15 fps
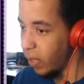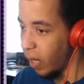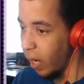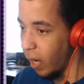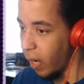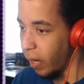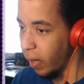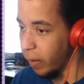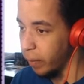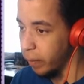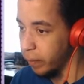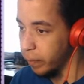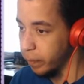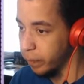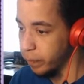uh,
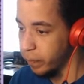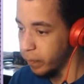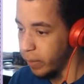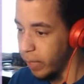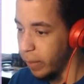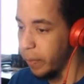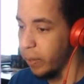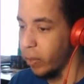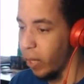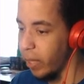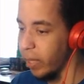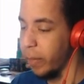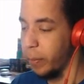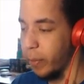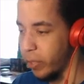it'd be
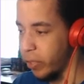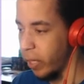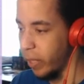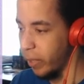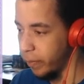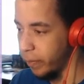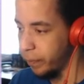greatly appreciated.